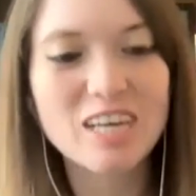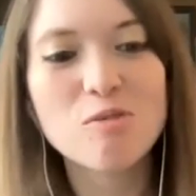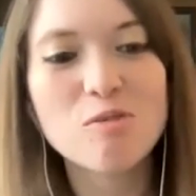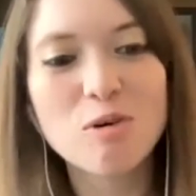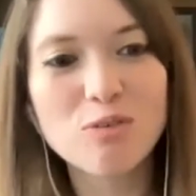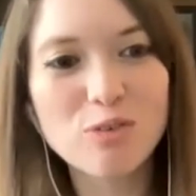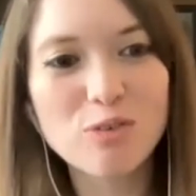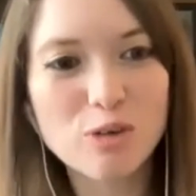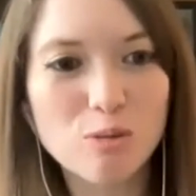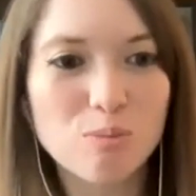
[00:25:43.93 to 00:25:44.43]

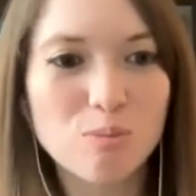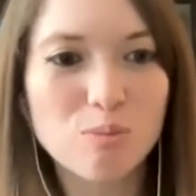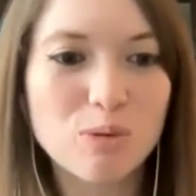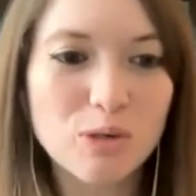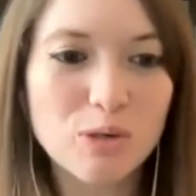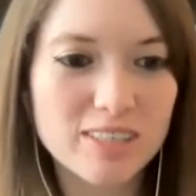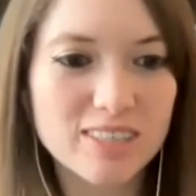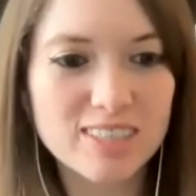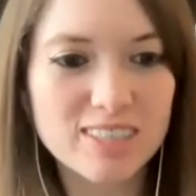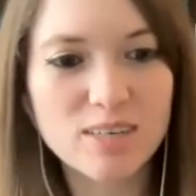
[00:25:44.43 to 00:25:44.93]
But for a
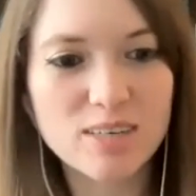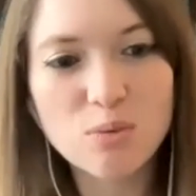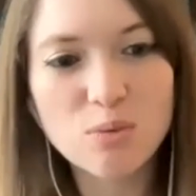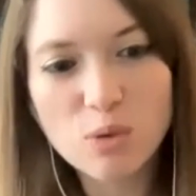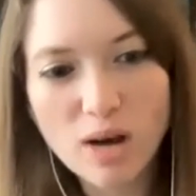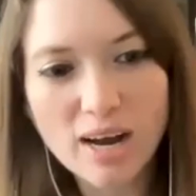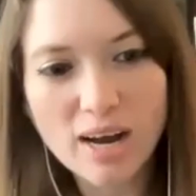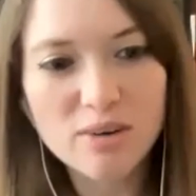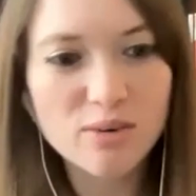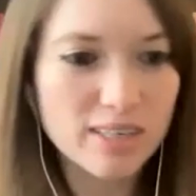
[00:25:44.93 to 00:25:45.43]
book, it's like,
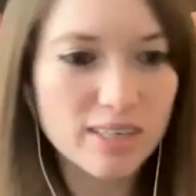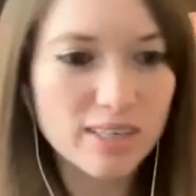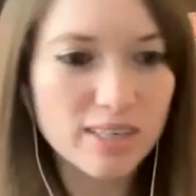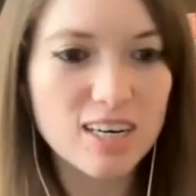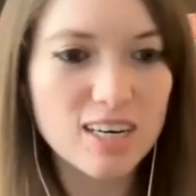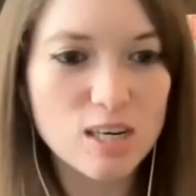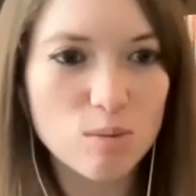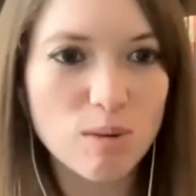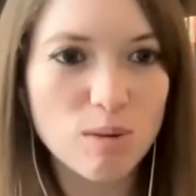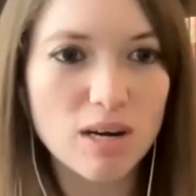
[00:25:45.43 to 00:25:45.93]
well, how do I
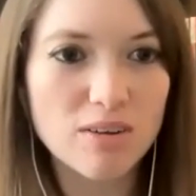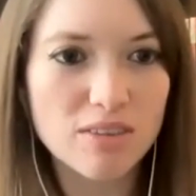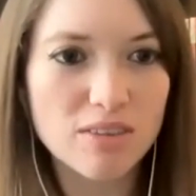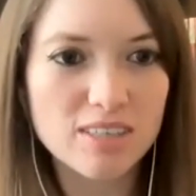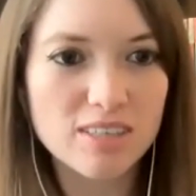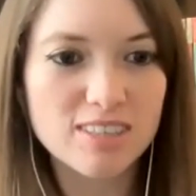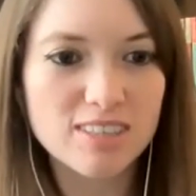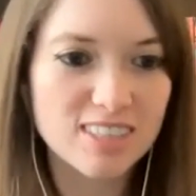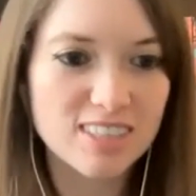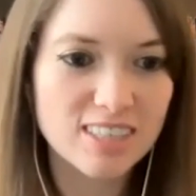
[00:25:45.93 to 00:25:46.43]
talk about
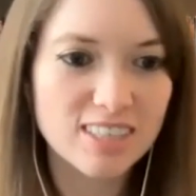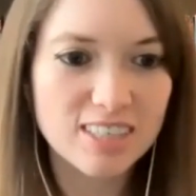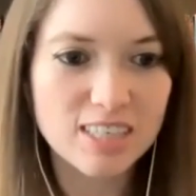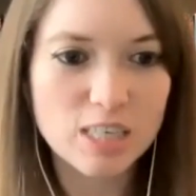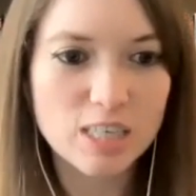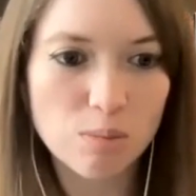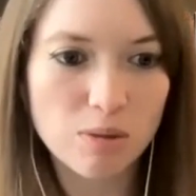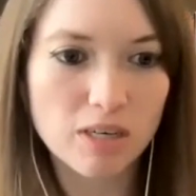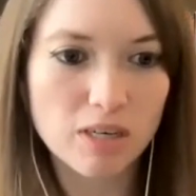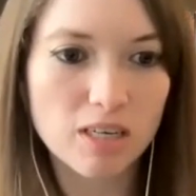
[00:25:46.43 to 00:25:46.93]
this and
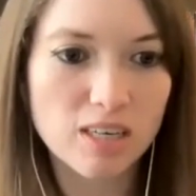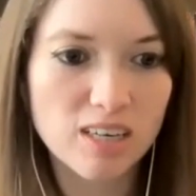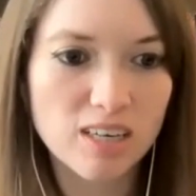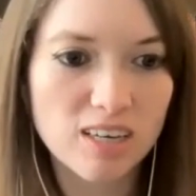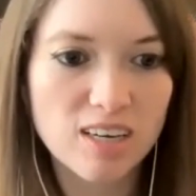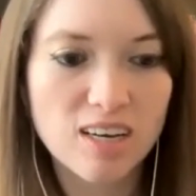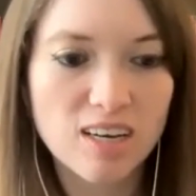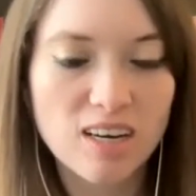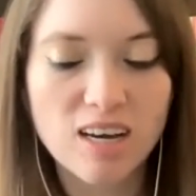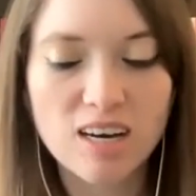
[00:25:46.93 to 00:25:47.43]
keep it
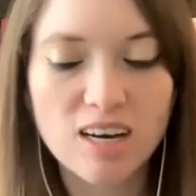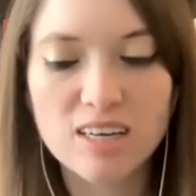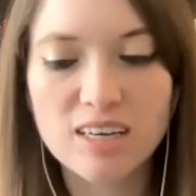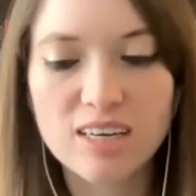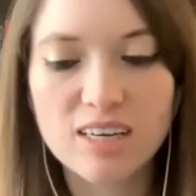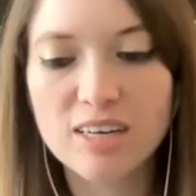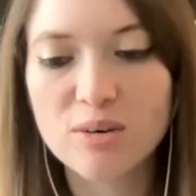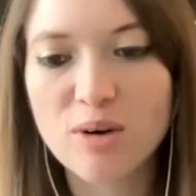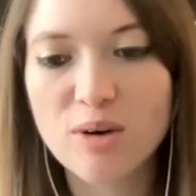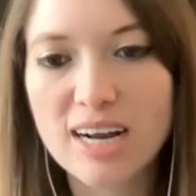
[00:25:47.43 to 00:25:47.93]

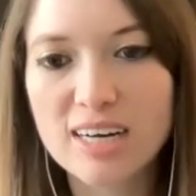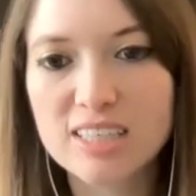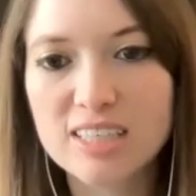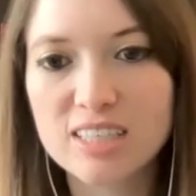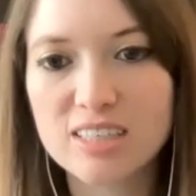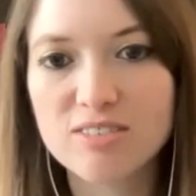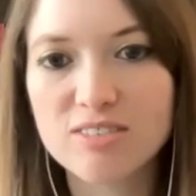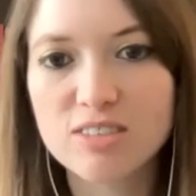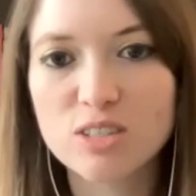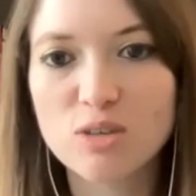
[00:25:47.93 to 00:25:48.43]

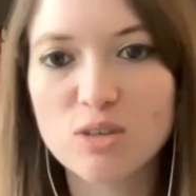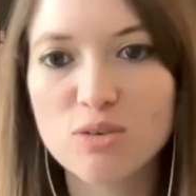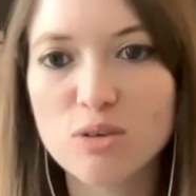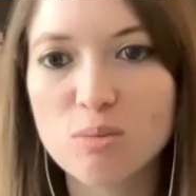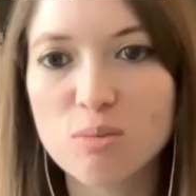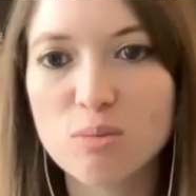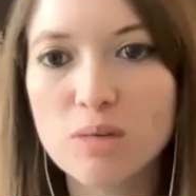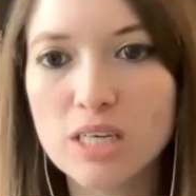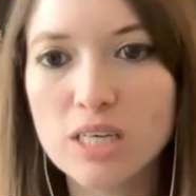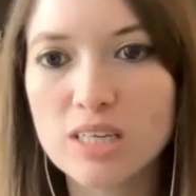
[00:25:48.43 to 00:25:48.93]
interactive? So for
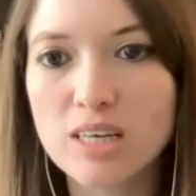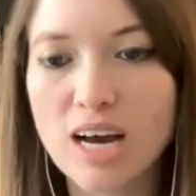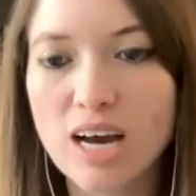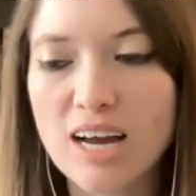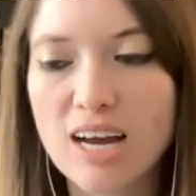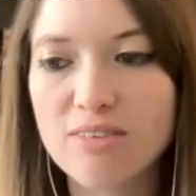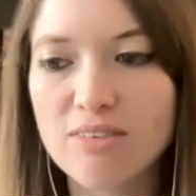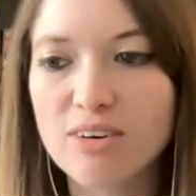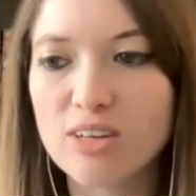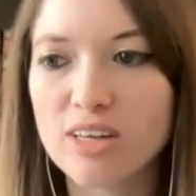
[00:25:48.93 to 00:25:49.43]
me,
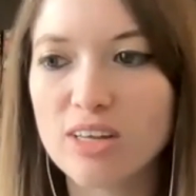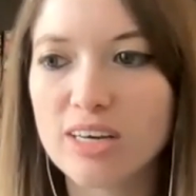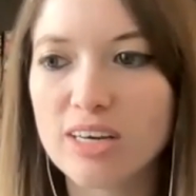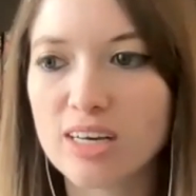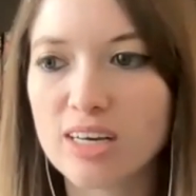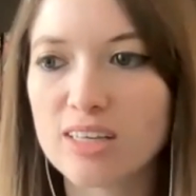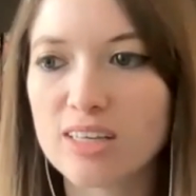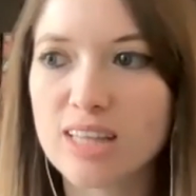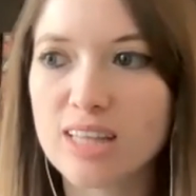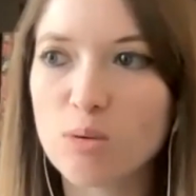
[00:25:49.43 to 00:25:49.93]
I felt like
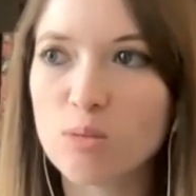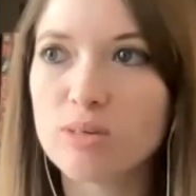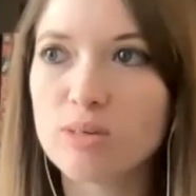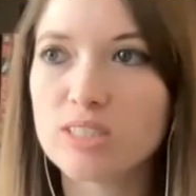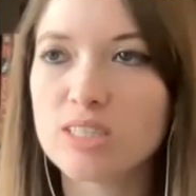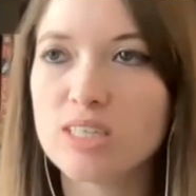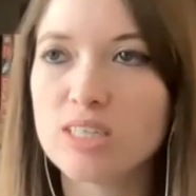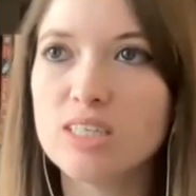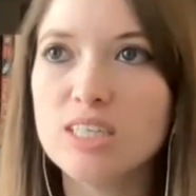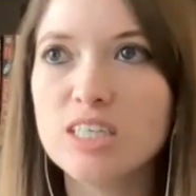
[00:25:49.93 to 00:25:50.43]
that
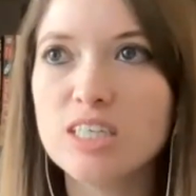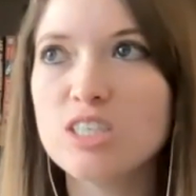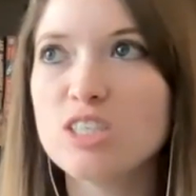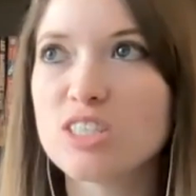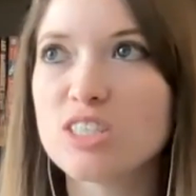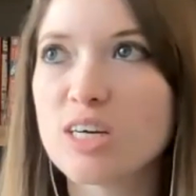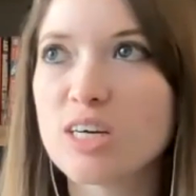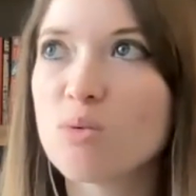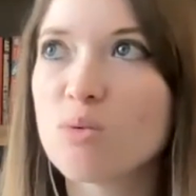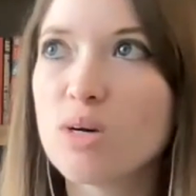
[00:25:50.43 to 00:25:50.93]
was a niche
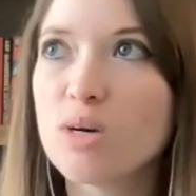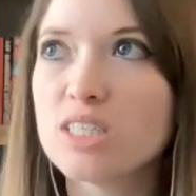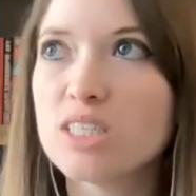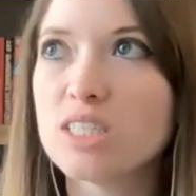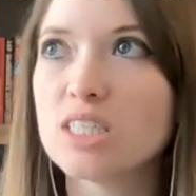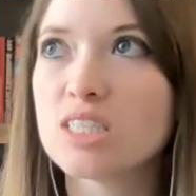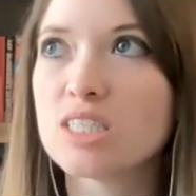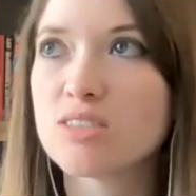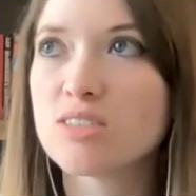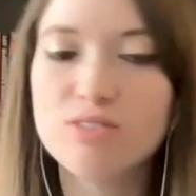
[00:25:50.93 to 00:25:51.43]
that
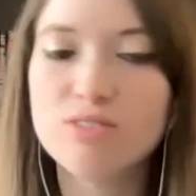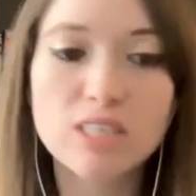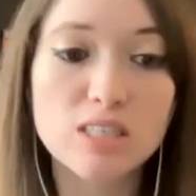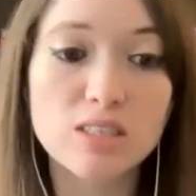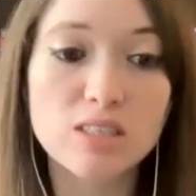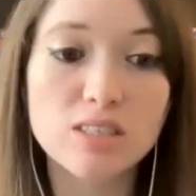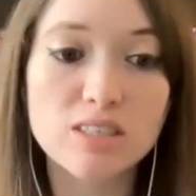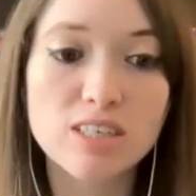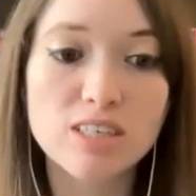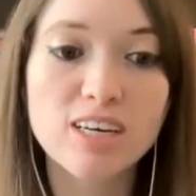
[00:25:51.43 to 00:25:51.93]
wasn't
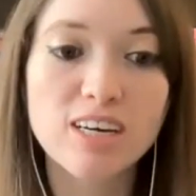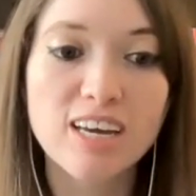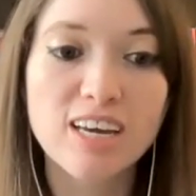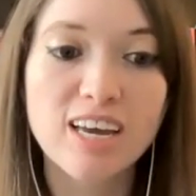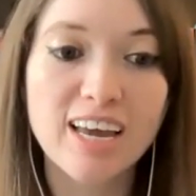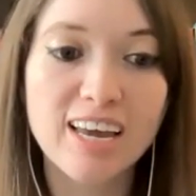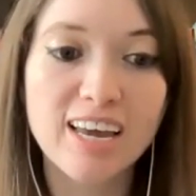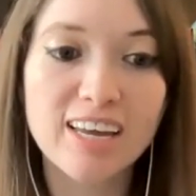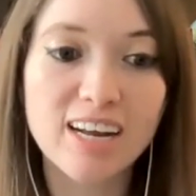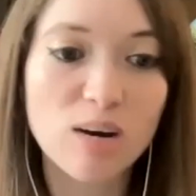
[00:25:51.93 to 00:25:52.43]
filled,
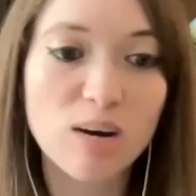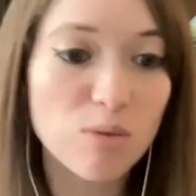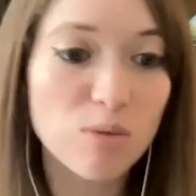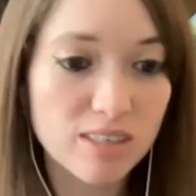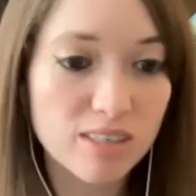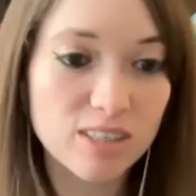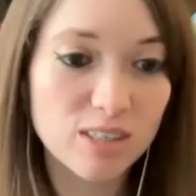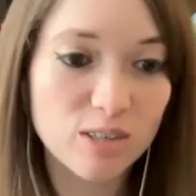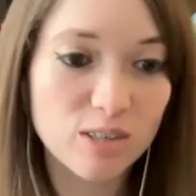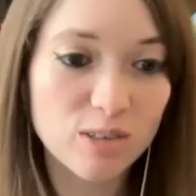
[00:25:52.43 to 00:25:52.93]
and I
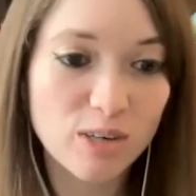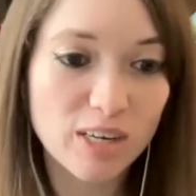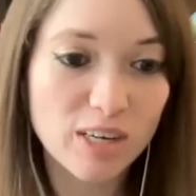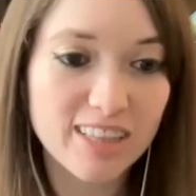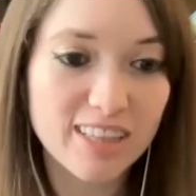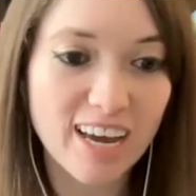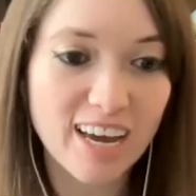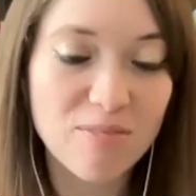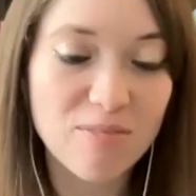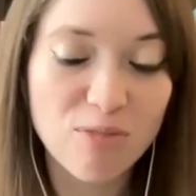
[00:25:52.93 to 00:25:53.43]
wanted to create
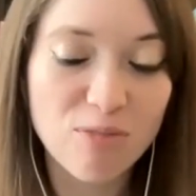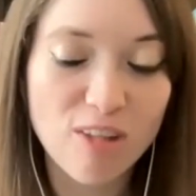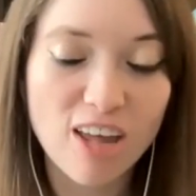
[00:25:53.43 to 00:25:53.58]
that.